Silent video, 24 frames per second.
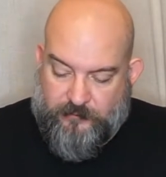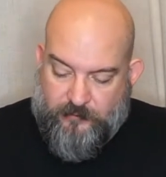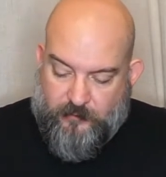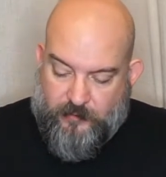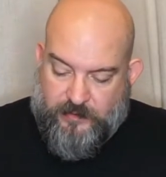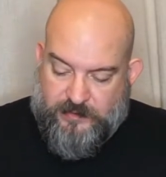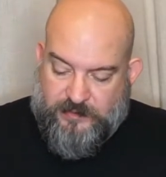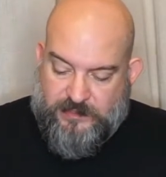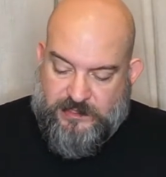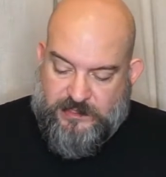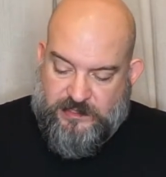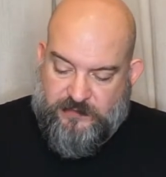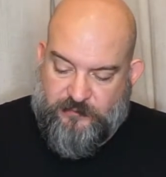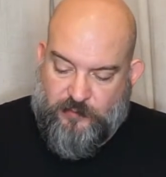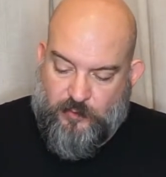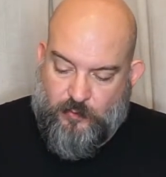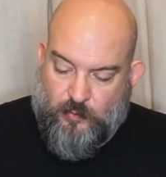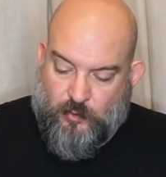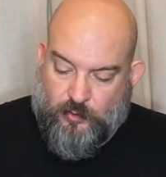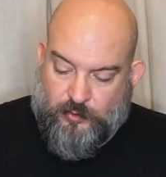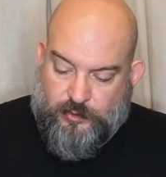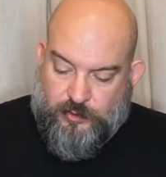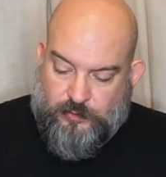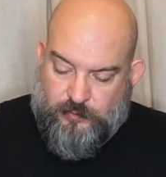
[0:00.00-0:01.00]
For instance, if you
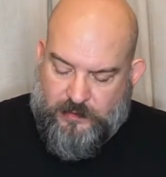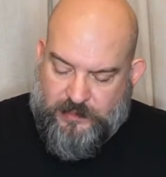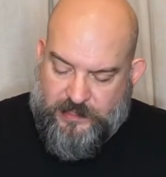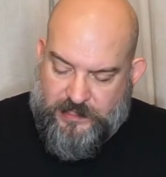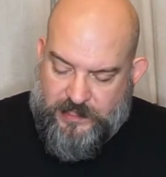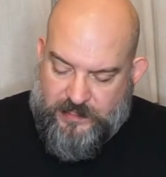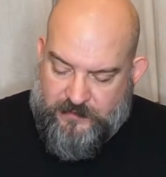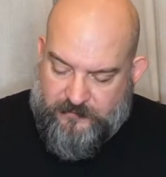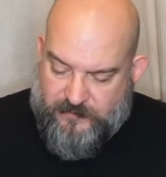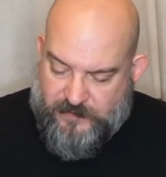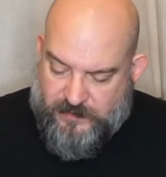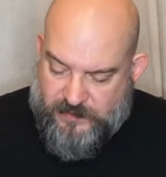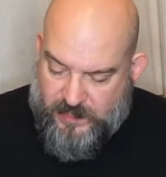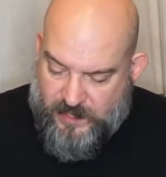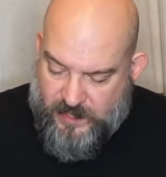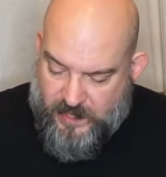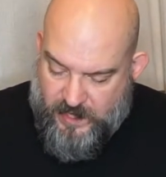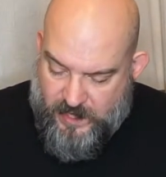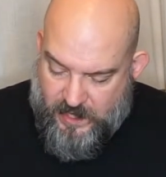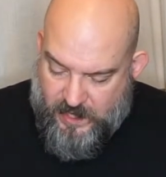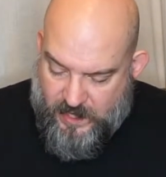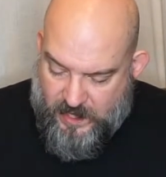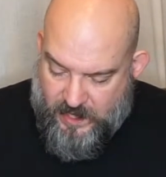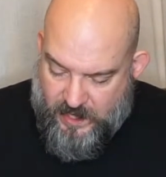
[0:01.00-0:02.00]
roll 2 leaves
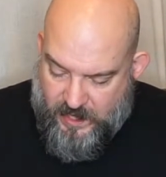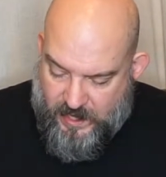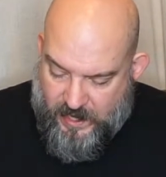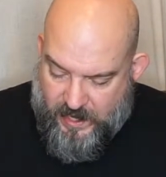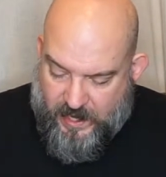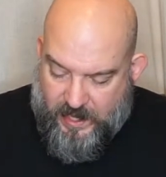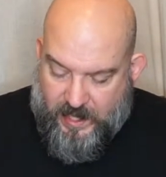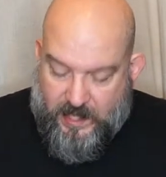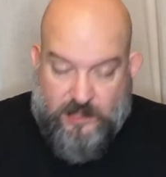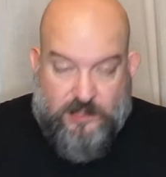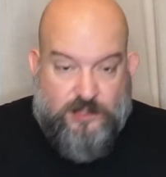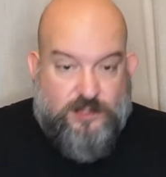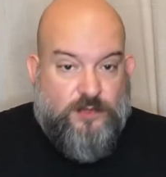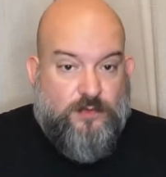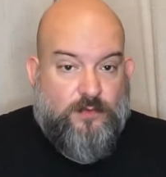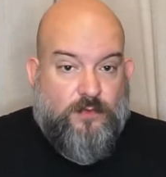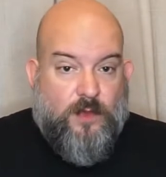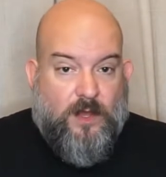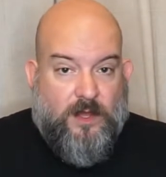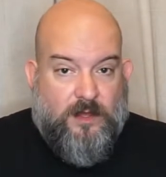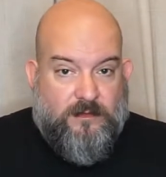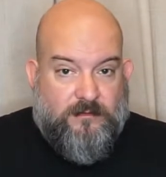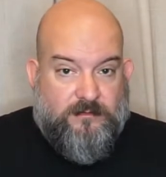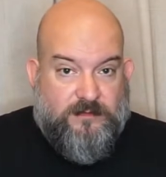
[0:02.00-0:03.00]
and
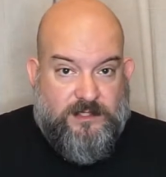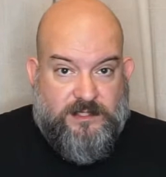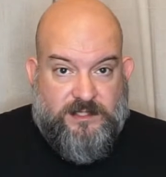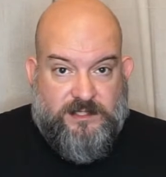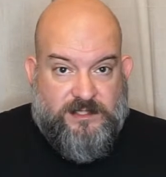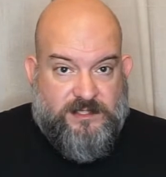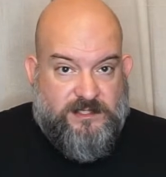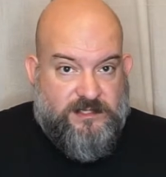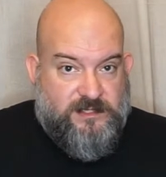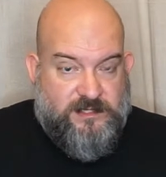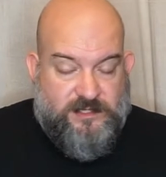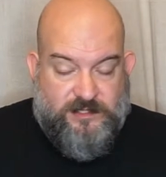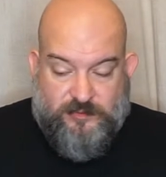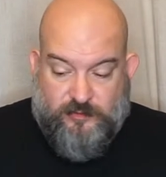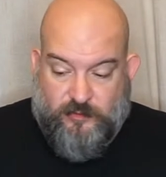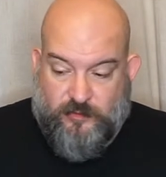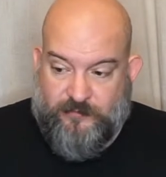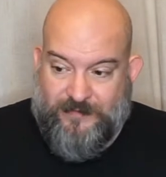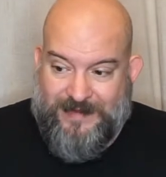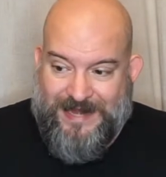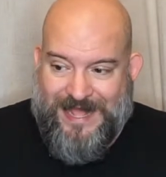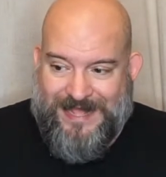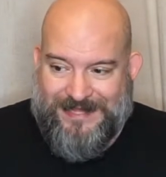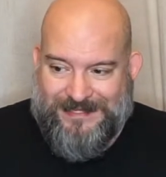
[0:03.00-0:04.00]
2 of these sort
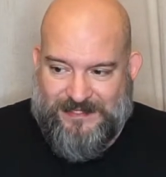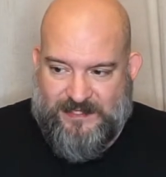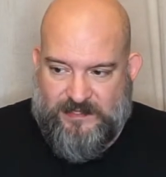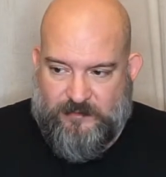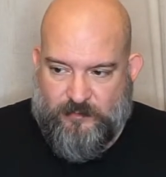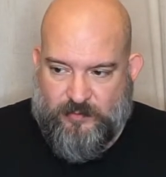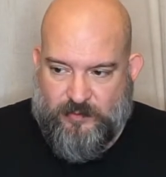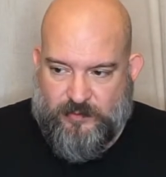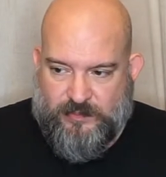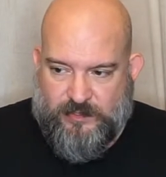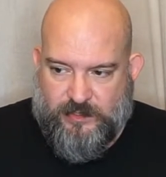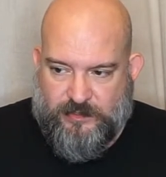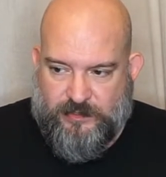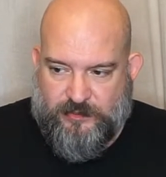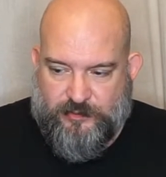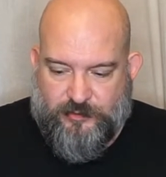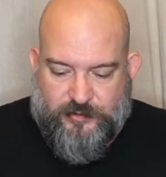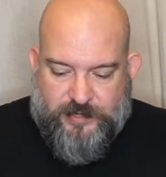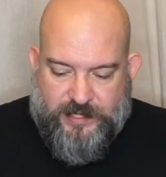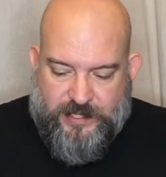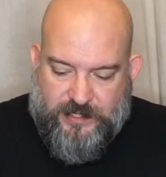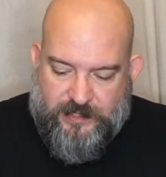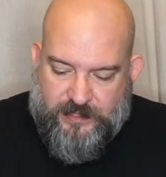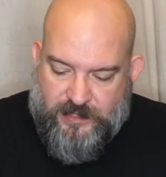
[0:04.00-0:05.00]
of knot symbols on the
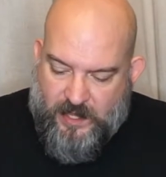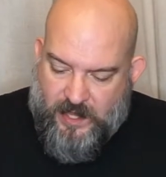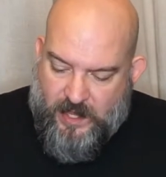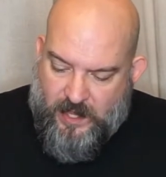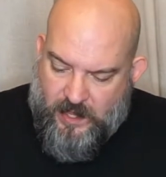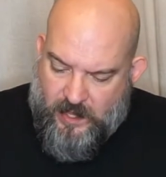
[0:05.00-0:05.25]
Treant,